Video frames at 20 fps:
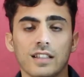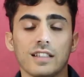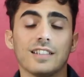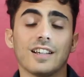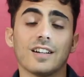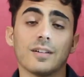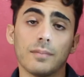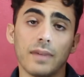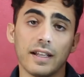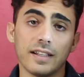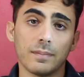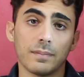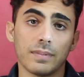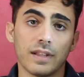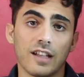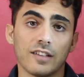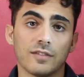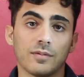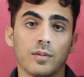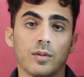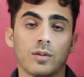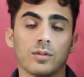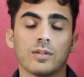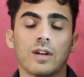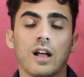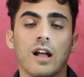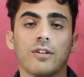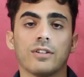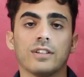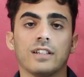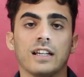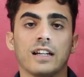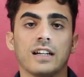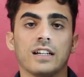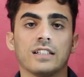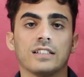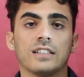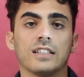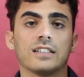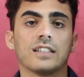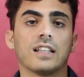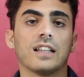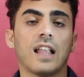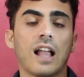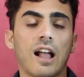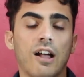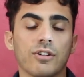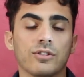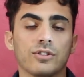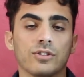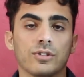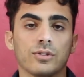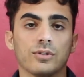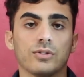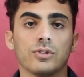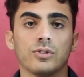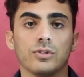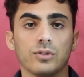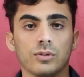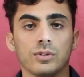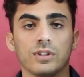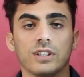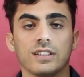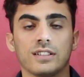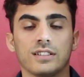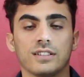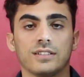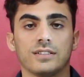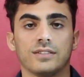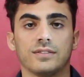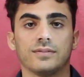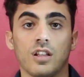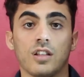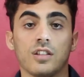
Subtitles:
There are many platforms out there that allows you to do this.